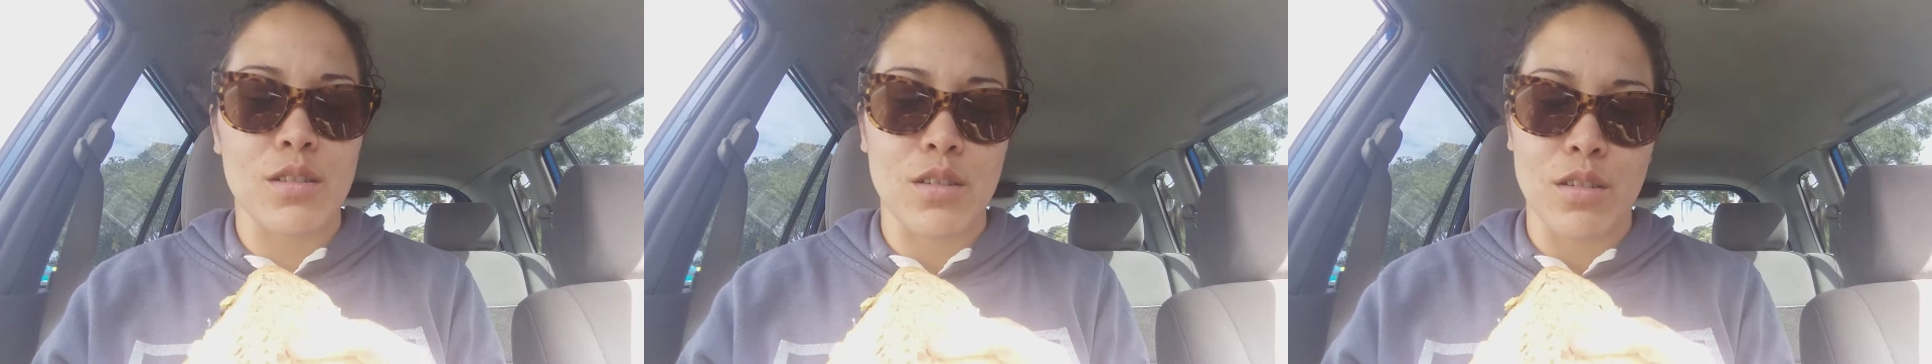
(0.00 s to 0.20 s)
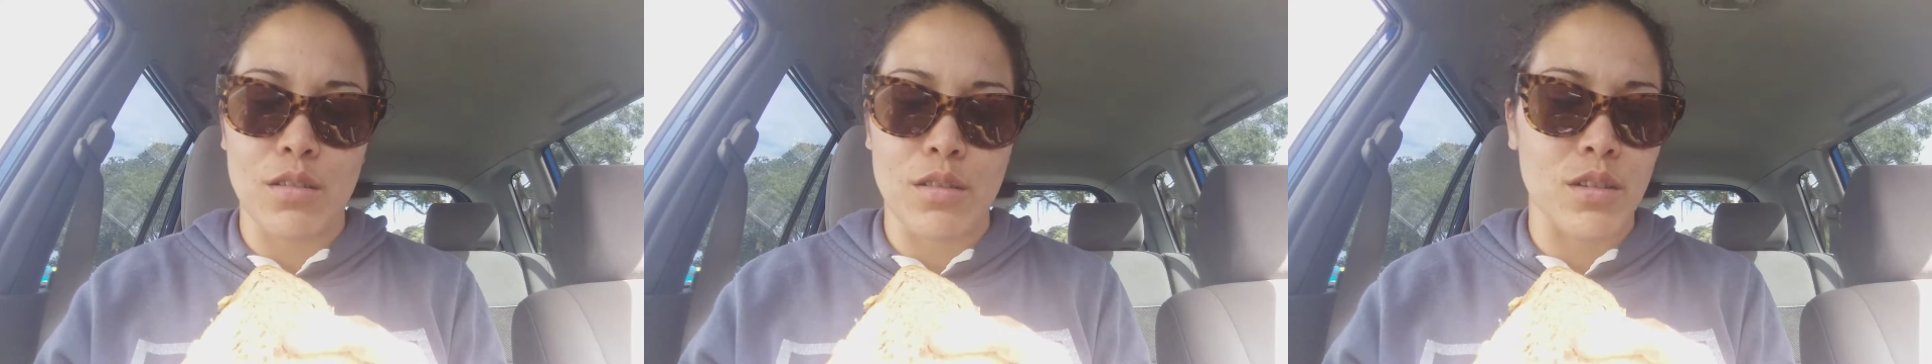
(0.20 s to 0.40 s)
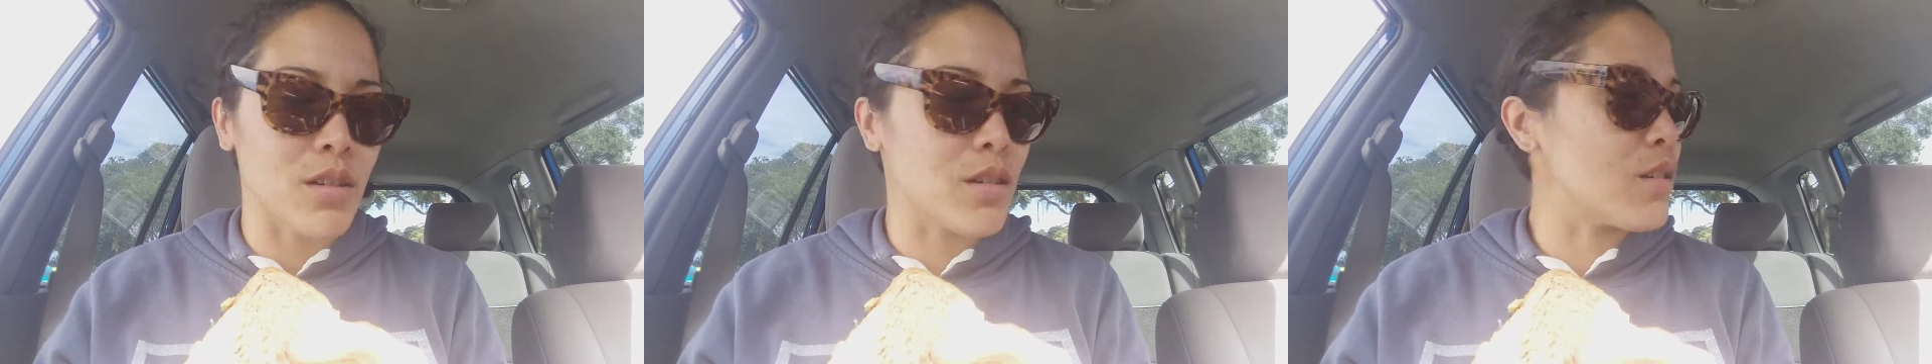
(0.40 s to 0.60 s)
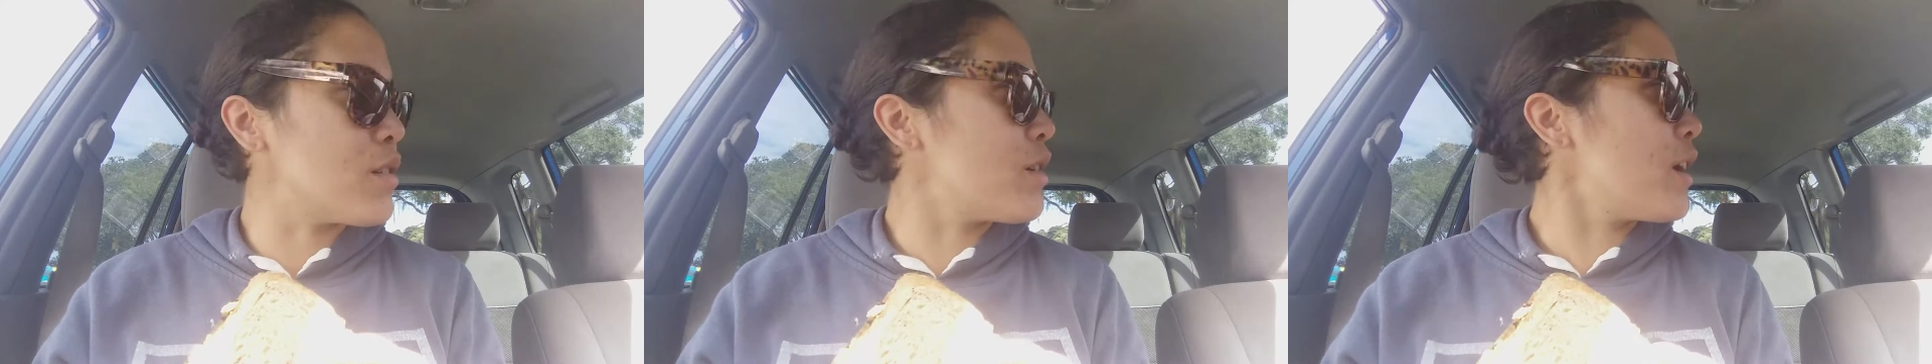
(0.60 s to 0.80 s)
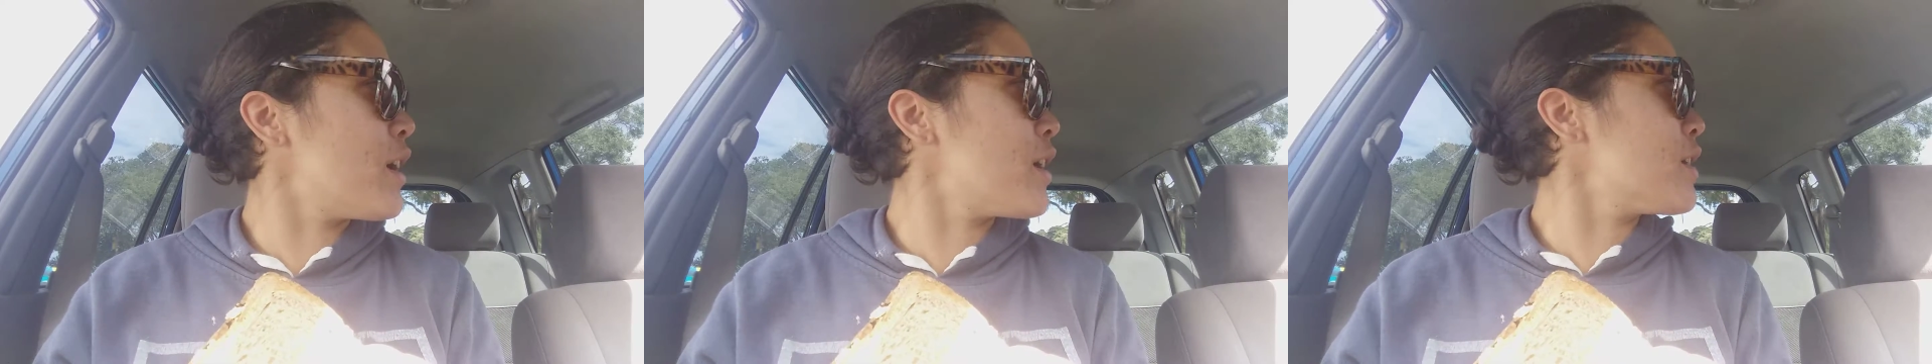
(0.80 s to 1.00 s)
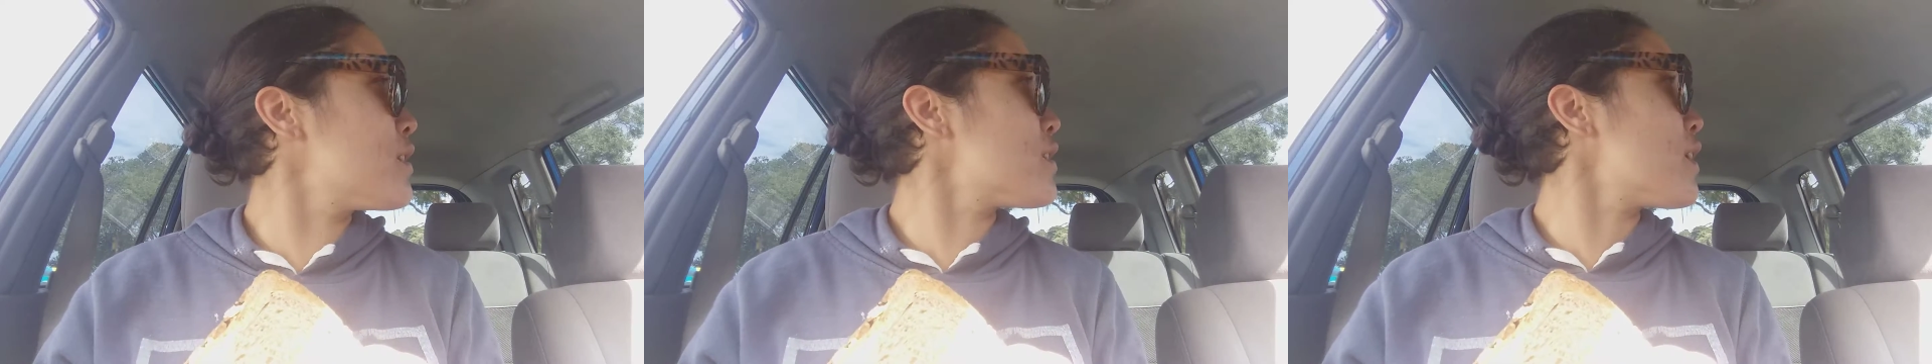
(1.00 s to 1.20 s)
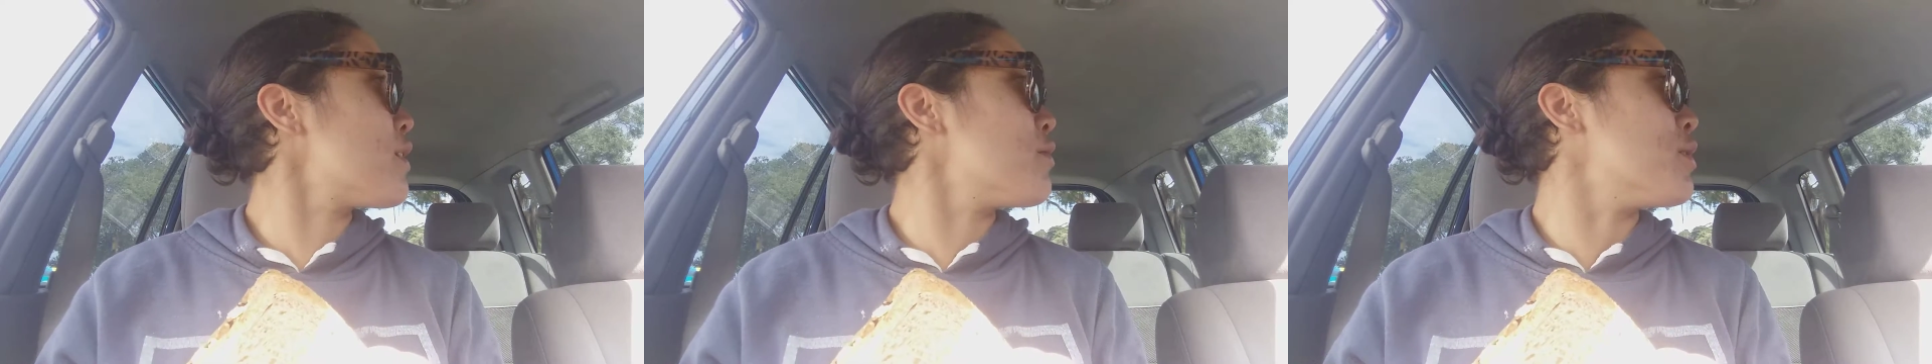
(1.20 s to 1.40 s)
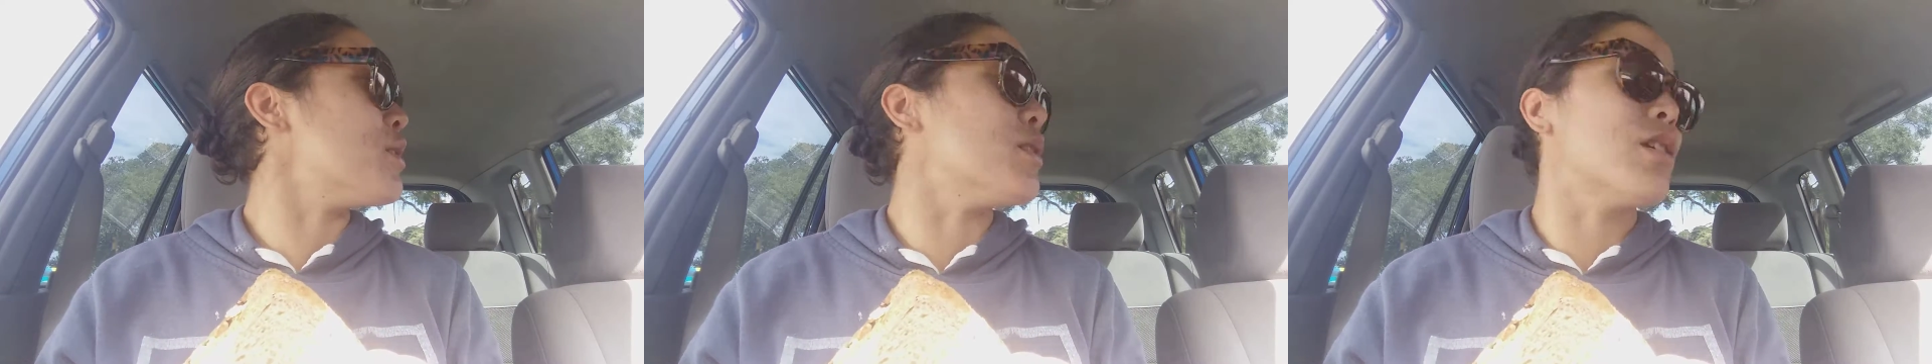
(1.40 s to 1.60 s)
tuna egg
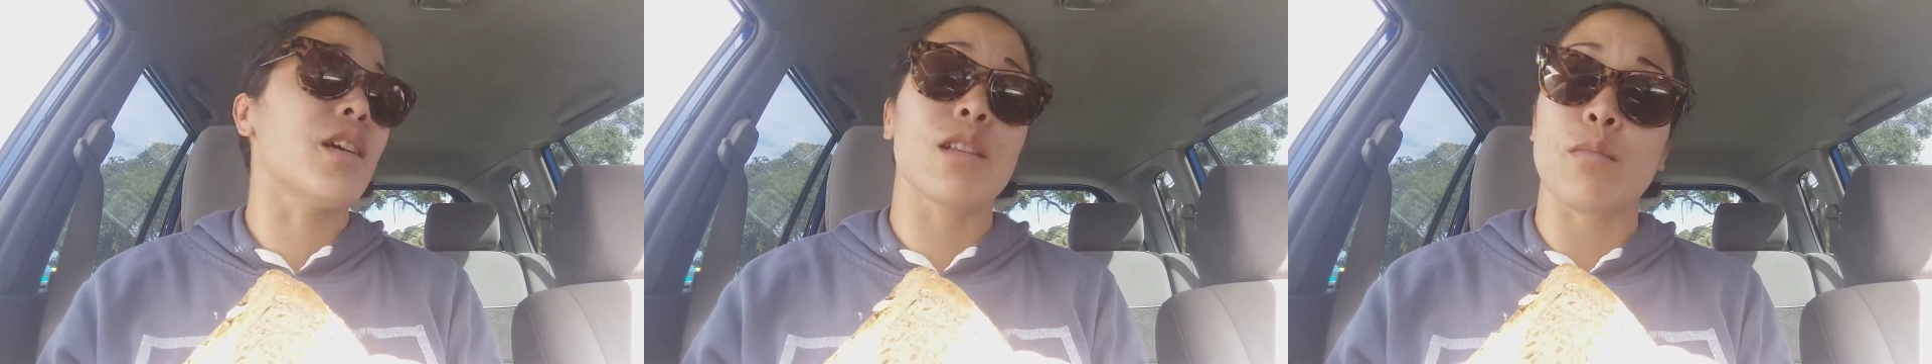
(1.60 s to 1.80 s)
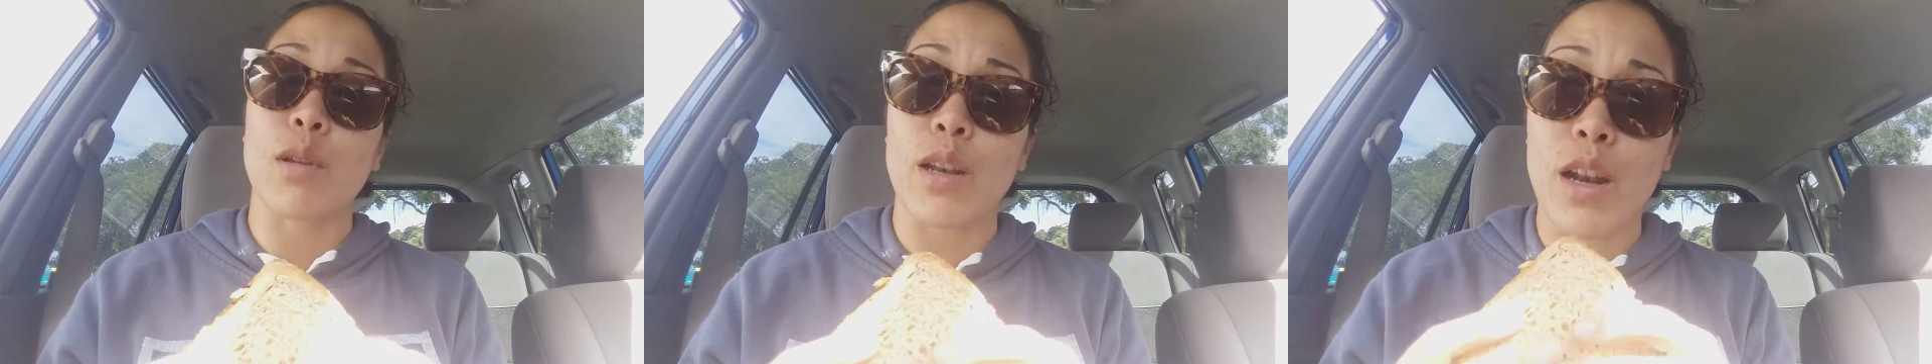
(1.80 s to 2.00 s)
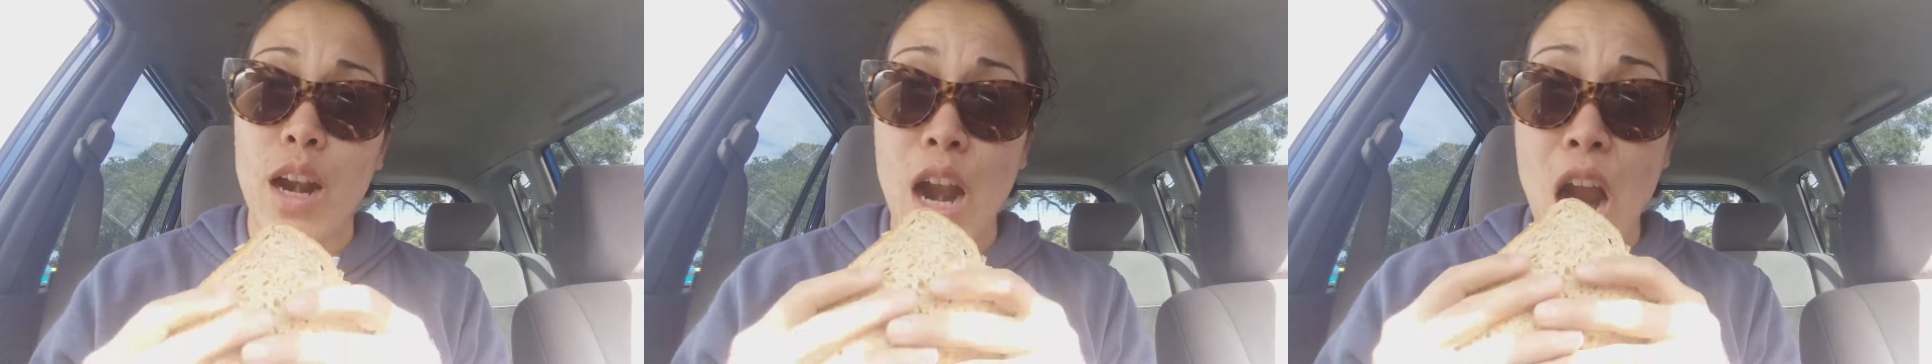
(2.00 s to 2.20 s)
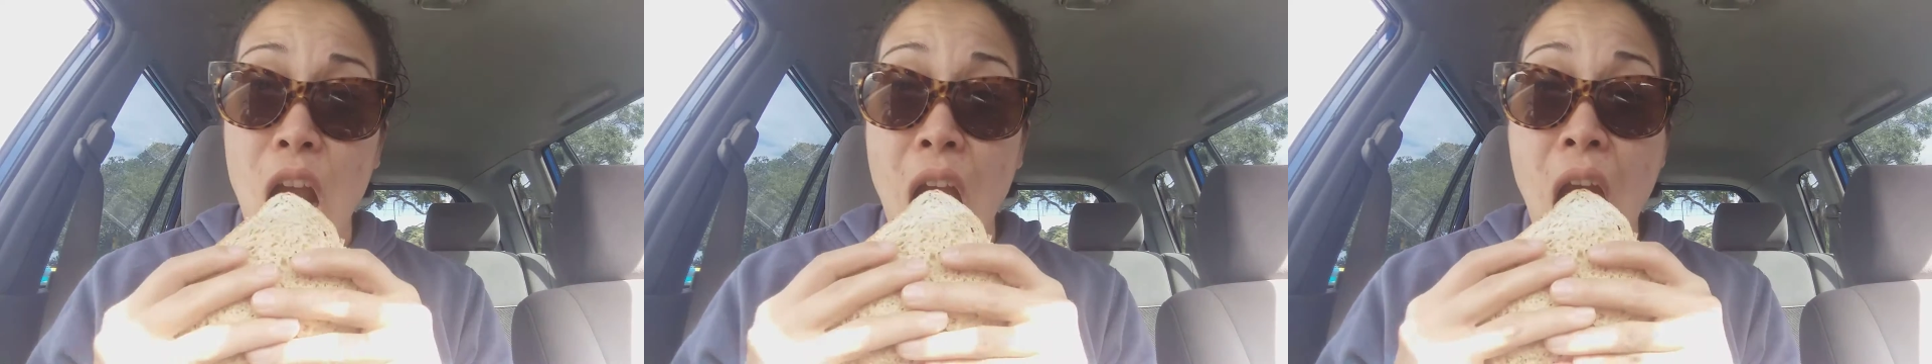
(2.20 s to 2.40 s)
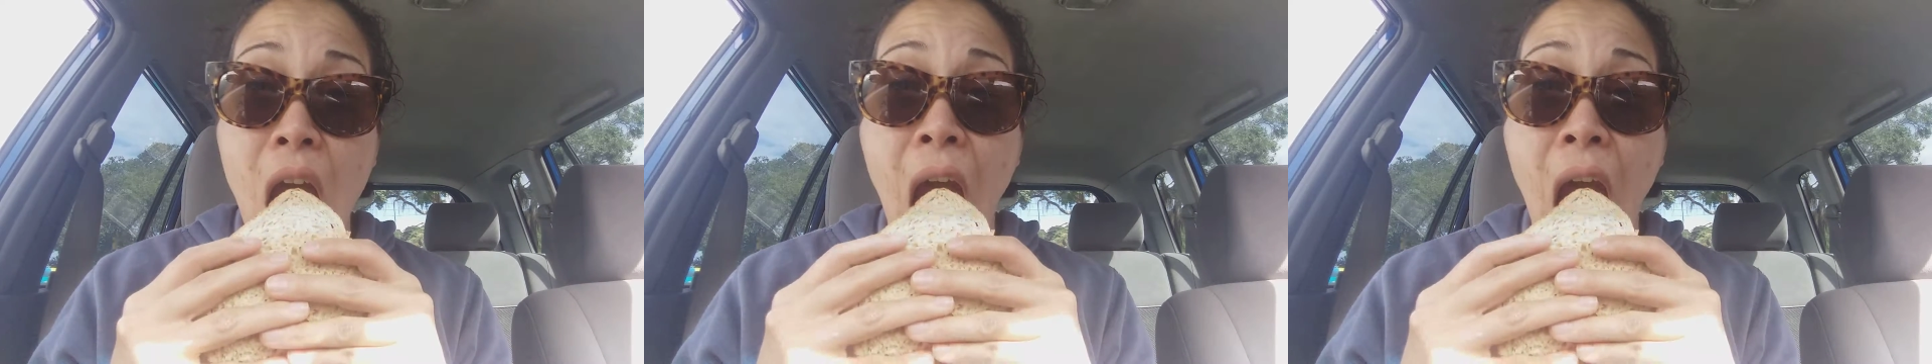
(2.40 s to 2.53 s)
sandwich as my dinner.